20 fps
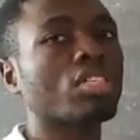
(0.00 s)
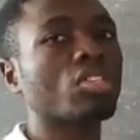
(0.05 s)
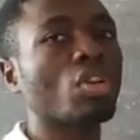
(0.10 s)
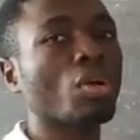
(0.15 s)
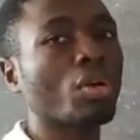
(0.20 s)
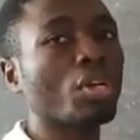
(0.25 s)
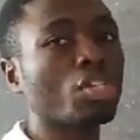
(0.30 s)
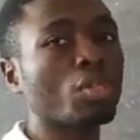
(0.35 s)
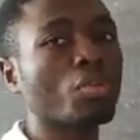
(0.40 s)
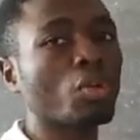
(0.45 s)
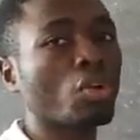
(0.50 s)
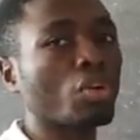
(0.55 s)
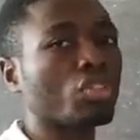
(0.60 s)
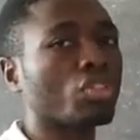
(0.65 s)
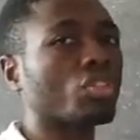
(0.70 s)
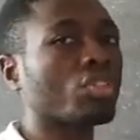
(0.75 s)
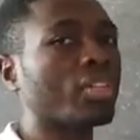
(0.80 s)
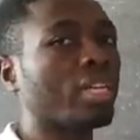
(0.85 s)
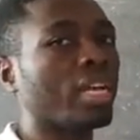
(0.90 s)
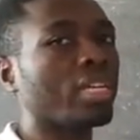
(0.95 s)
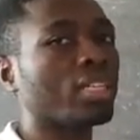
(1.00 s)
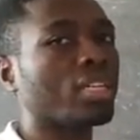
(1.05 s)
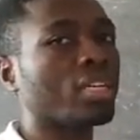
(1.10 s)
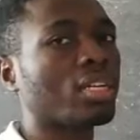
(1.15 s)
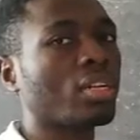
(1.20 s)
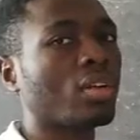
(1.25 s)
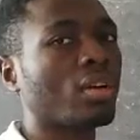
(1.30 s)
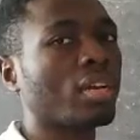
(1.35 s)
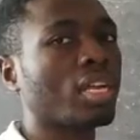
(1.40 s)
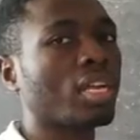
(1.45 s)
It's not going to be considered,
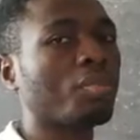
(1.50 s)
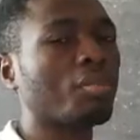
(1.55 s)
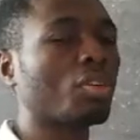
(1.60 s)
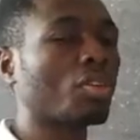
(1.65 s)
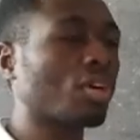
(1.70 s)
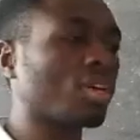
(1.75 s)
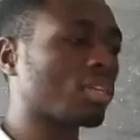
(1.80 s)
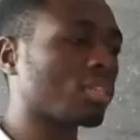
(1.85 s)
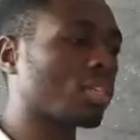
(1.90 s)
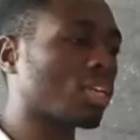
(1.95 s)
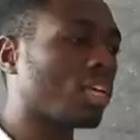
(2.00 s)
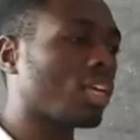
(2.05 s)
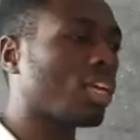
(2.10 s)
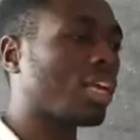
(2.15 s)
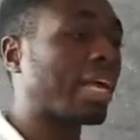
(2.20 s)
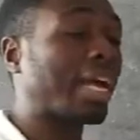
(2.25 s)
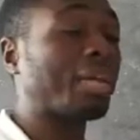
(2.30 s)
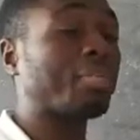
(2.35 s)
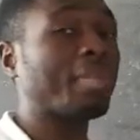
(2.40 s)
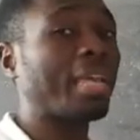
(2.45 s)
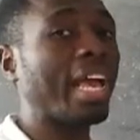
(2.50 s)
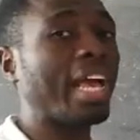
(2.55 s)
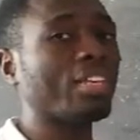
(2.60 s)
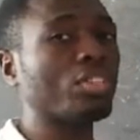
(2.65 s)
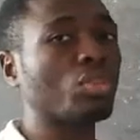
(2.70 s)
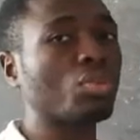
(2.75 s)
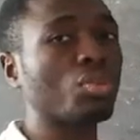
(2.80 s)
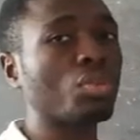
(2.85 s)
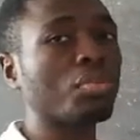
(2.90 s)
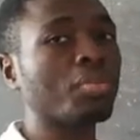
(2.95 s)
okay, because it can be
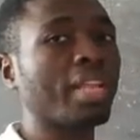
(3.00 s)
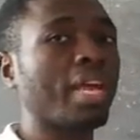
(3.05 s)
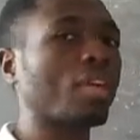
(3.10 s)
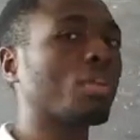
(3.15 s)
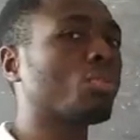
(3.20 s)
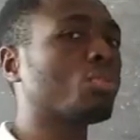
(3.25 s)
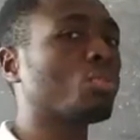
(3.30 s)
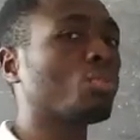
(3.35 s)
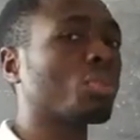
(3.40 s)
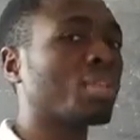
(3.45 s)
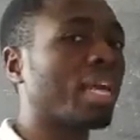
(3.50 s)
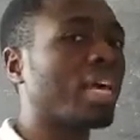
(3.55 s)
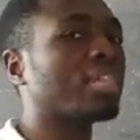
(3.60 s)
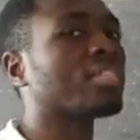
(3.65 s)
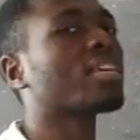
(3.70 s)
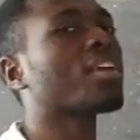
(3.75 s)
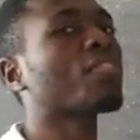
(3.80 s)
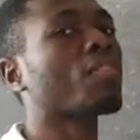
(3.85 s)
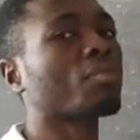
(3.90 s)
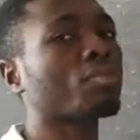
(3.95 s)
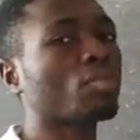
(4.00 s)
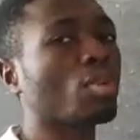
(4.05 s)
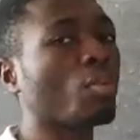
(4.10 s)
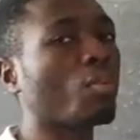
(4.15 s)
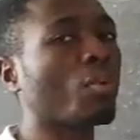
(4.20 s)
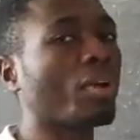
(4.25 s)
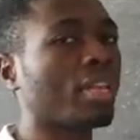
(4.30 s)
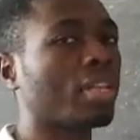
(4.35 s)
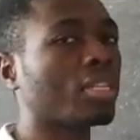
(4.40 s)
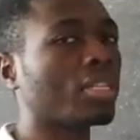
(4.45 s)
assumed that you took the answer from
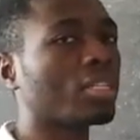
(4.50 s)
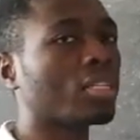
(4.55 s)
somewhere.